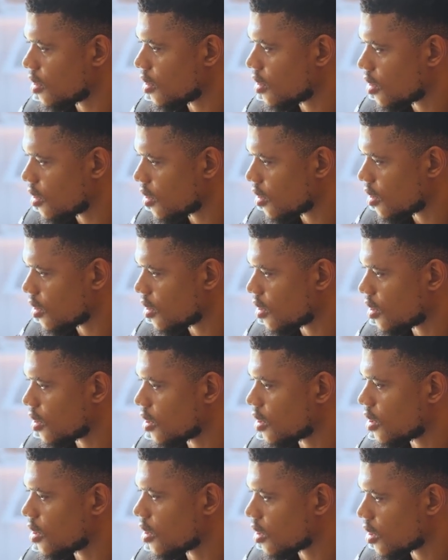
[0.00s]
Cause I'm
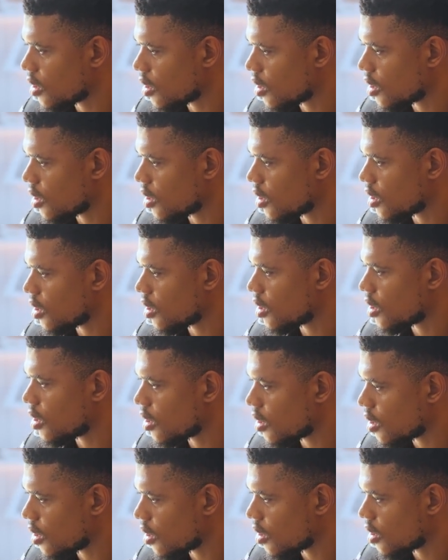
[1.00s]
worthy,
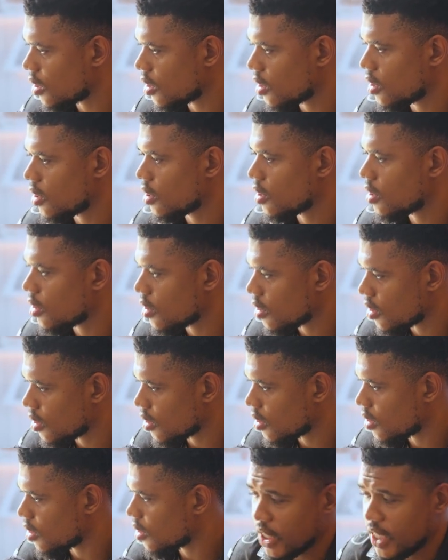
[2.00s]
love, I'm
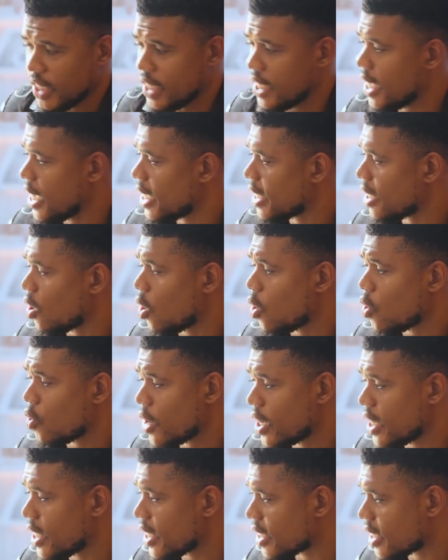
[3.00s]
blessed. Can you hear it
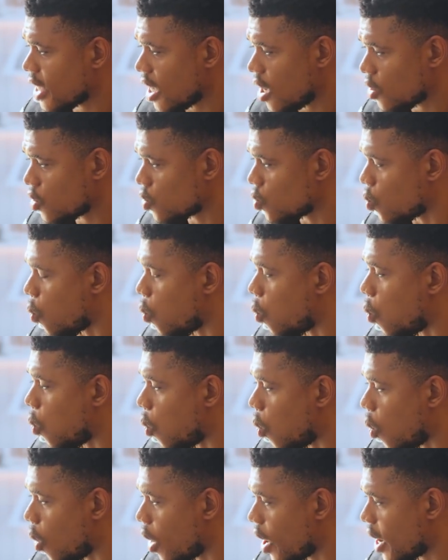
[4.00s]
already sounds
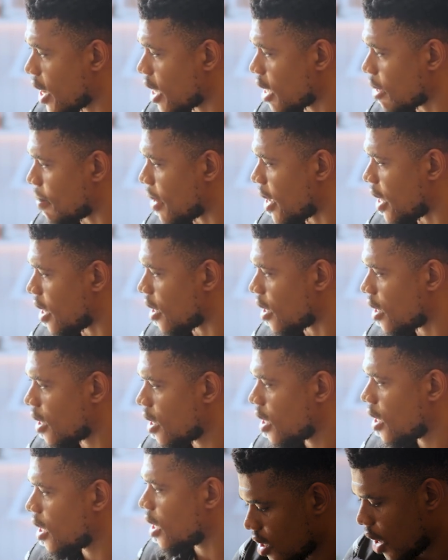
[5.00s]
way better.
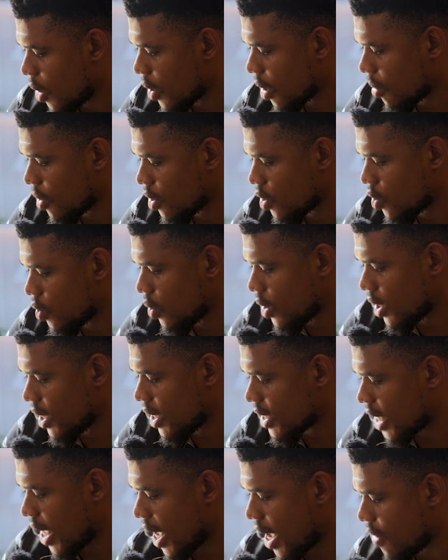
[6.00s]
Now what I'm gonna do
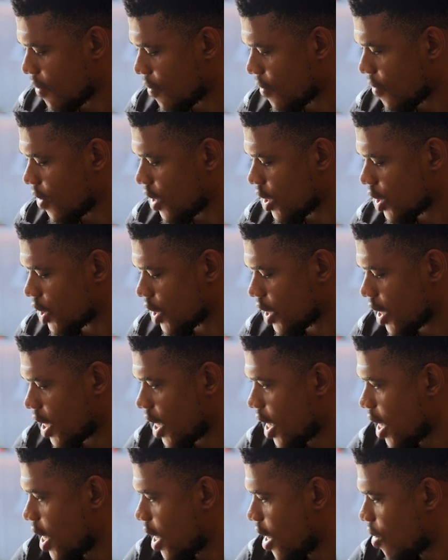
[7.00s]
is add fresh
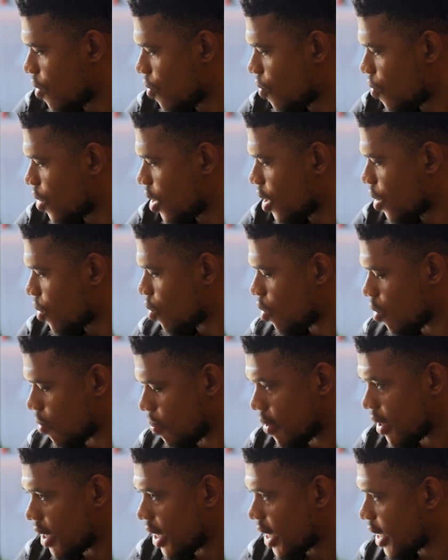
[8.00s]
air, really cool
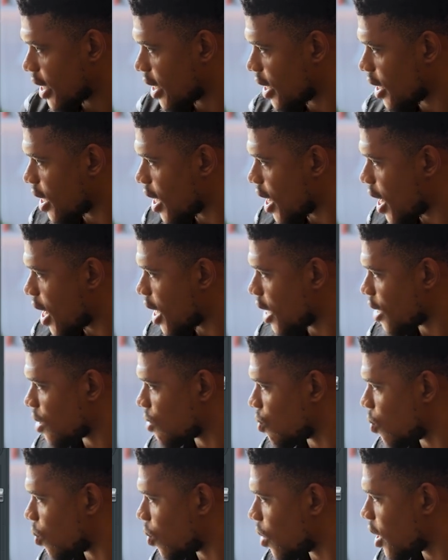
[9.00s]
plugin
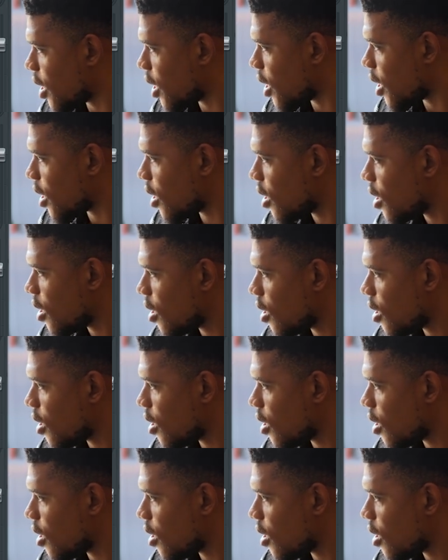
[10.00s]
as well.